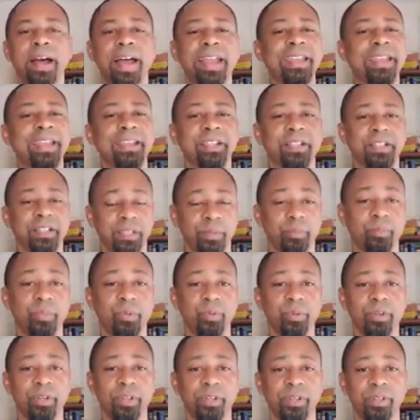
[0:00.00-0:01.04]
I get a
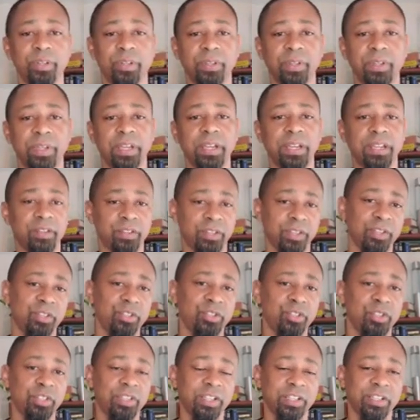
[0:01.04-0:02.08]
clipboard and I think
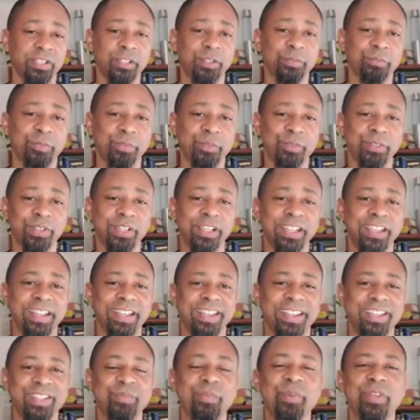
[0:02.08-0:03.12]
you should get a clipboard,
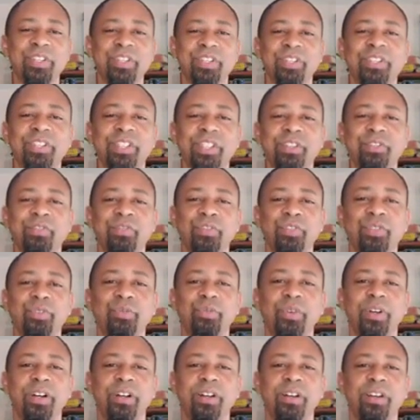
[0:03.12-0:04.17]
especially if
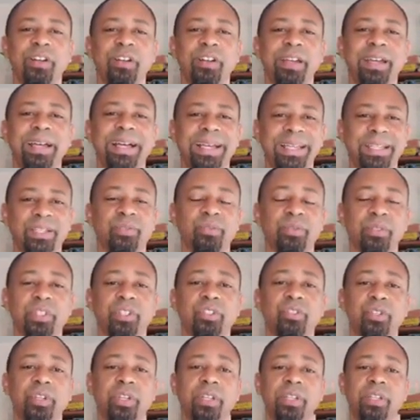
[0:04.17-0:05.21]
you are a high school
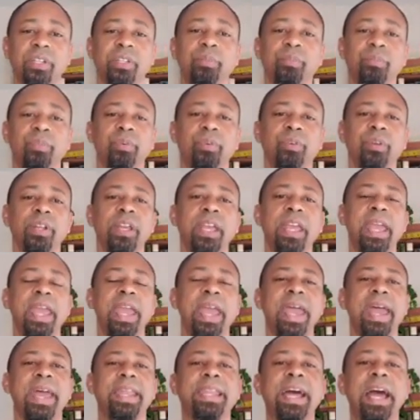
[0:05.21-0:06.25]
teacher, get a clipboard.
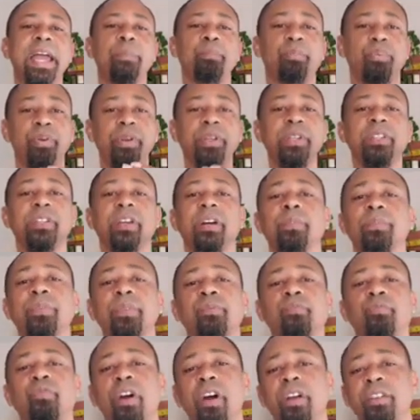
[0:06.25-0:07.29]
And I print up
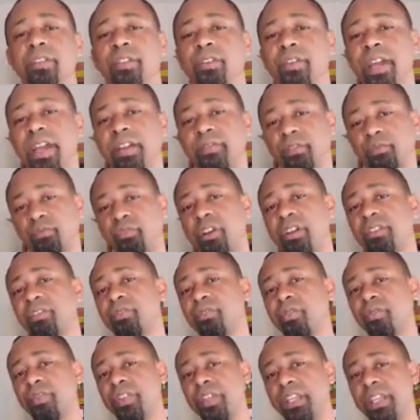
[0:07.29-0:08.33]
the roster. I have a
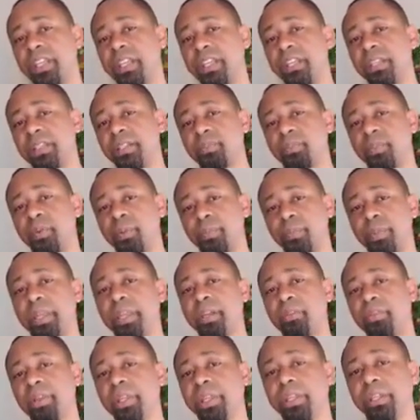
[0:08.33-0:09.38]
roster of the kids per
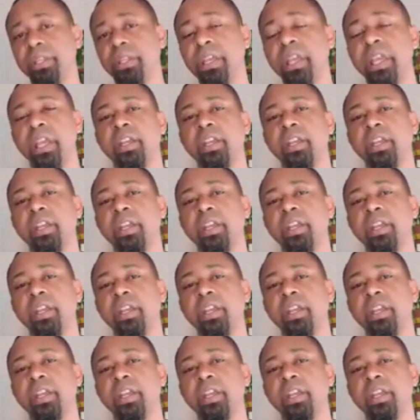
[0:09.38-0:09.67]
period.